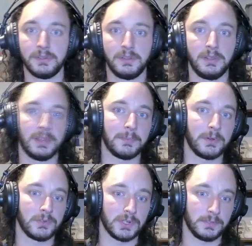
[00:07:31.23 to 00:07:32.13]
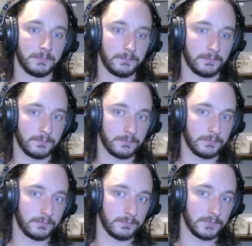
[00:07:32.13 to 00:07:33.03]
in that motion?
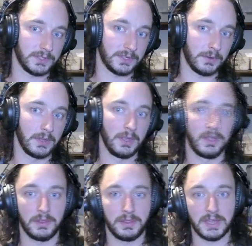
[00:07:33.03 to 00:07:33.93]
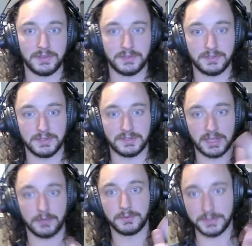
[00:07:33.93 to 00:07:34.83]
So that's the
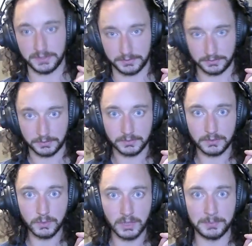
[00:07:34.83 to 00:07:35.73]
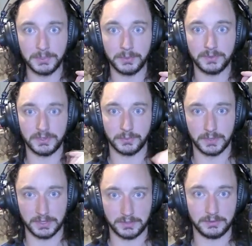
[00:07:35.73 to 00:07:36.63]
second reason I'm doing this.
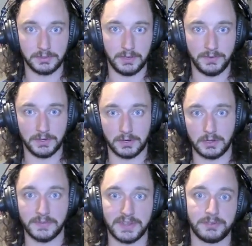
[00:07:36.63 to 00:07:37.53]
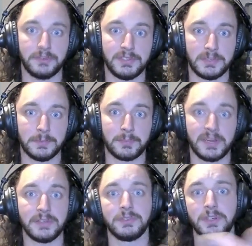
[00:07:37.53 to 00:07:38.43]
One, give your cardiovascular system a
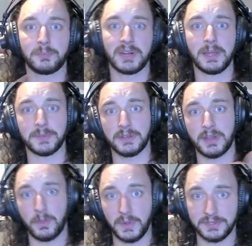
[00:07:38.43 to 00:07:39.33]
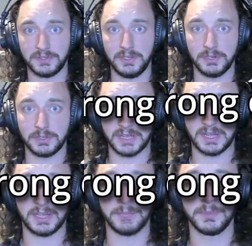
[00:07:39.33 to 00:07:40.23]
break so you're prepped and not wasting your
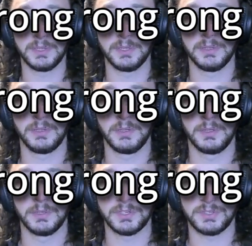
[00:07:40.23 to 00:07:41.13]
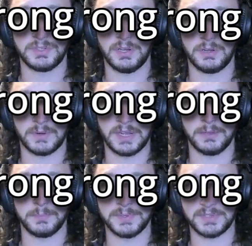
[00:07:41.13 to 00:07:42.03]
time just sitting
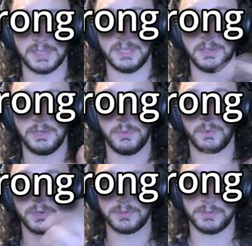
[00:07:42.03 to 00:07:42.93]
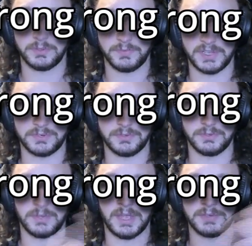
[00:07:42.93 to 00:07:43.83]
around. But second, it works the
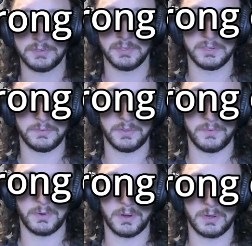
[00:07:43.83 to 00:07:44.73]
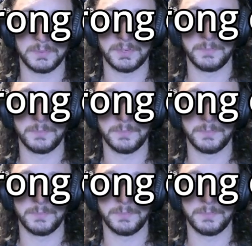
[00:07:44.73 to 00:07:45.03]
flexors excellent for the forearms.